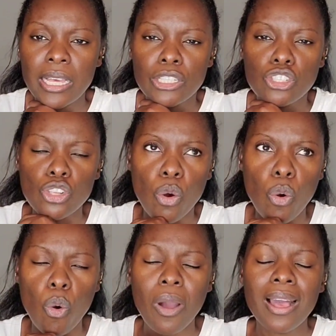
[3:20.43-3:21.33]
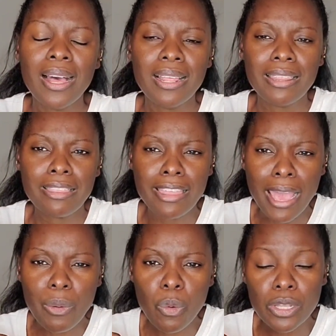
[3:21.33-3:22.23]
So
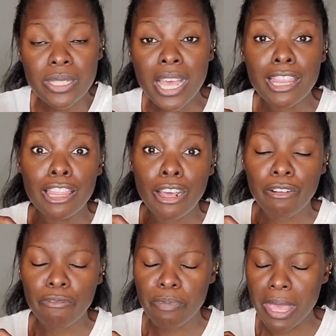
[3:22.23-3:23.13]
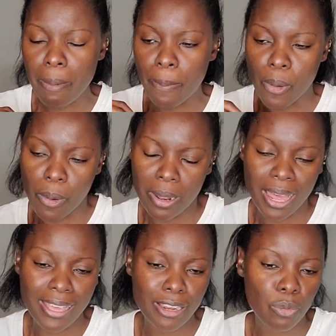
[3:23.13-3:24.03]
there was a lot of people,
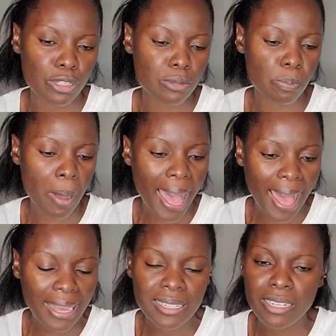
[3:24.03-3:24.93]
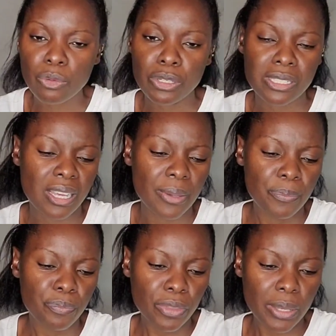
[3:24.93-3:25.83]
like it was packed. It was
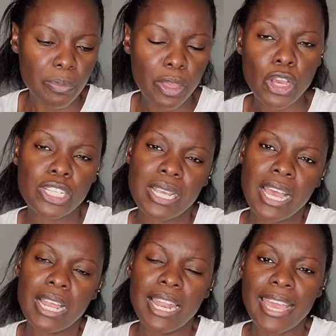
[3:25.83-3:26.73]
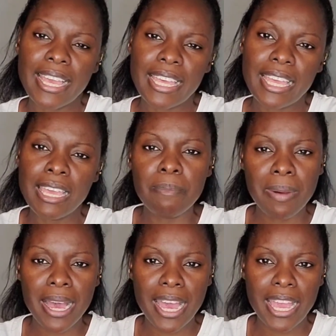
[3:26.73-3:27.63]
because, like, in
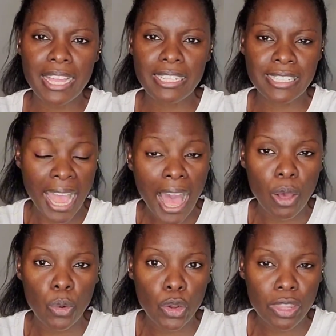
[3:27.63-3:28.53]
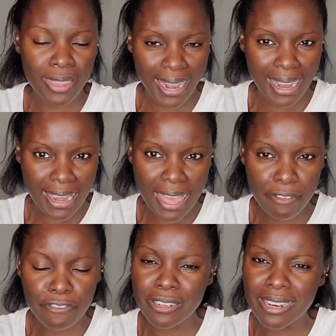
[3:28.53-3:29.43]
my town that I
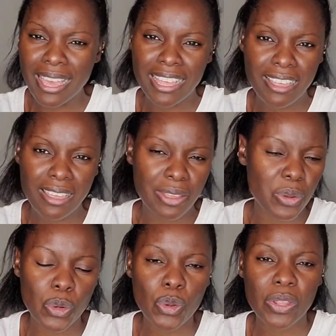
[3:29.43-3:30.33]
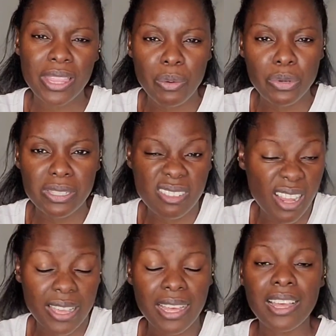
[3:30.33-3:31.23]
lived, like, there was
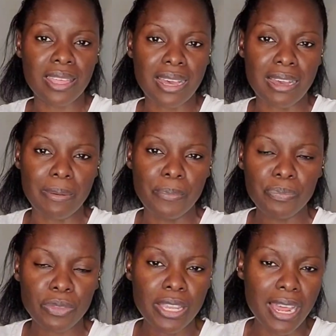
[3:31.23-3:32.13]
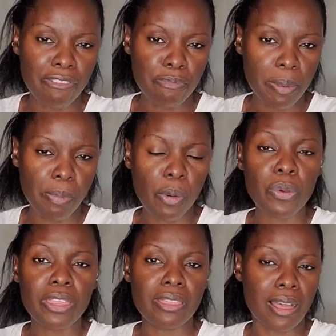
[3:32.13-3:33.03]
like enough people
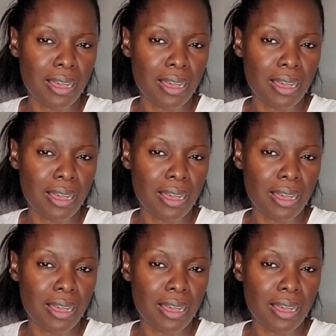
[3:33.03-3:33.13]
with